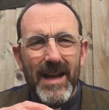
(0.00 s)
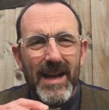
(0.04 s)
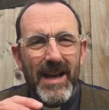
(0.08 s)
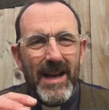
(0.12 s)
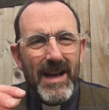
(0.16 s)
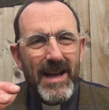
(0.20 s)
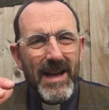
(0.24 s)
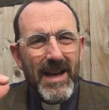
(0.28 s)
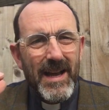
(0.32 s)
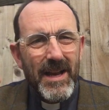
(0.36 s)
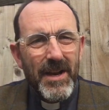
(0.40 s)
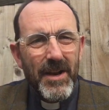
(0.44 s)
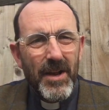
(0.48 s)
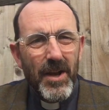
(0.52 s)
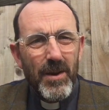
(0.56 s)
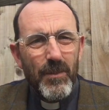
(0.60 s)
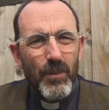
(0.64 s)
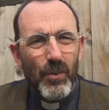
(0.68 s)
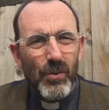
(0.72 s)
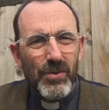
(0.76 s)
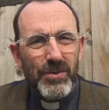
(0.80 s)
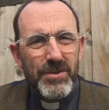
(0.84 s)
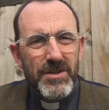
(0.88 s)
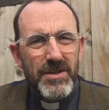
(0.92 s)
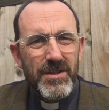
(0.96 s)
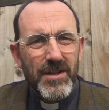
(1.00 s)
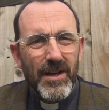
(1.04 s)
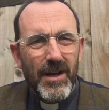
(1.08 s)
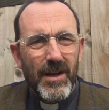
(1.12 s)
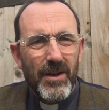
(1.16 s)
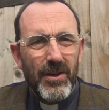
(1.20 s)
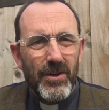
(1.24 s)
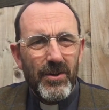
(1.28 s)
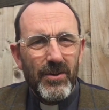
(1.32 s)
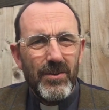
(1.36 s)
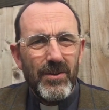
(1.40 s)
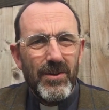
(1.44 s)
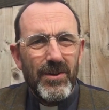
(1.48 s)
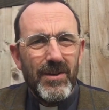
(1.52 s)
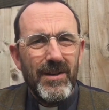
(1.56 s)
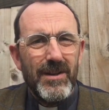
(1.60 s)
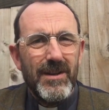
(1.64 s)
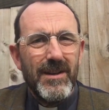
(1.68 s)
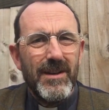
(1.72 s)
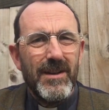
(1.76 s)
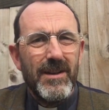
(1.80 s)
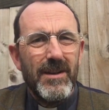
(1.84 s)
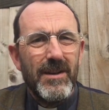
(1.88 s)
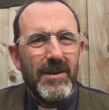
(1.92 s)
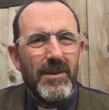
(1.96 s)
and I'm also
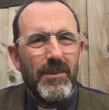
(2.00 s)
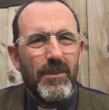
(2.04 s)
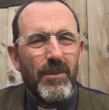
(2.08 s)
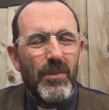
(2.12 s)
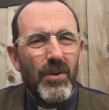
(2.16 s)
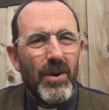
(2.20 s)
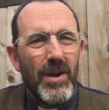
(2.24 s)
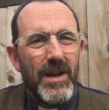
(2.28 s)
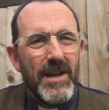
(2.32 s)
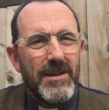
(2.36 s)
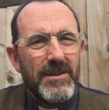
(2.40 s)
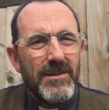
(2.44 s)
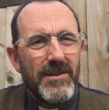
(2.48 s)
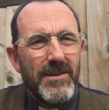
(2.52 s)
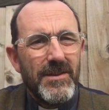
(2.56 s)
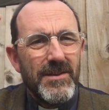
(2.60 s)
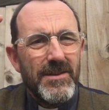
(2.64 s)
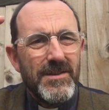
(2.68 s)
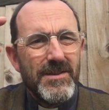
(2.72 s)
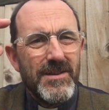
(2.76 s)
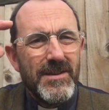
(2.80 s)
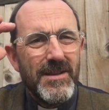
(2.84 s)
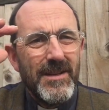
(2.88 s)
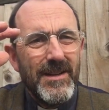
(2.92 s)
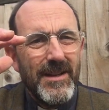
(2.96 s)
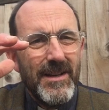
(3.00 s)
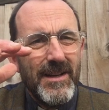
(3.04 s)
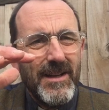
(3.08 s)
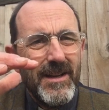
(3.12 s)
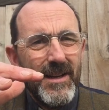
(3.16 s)
bread that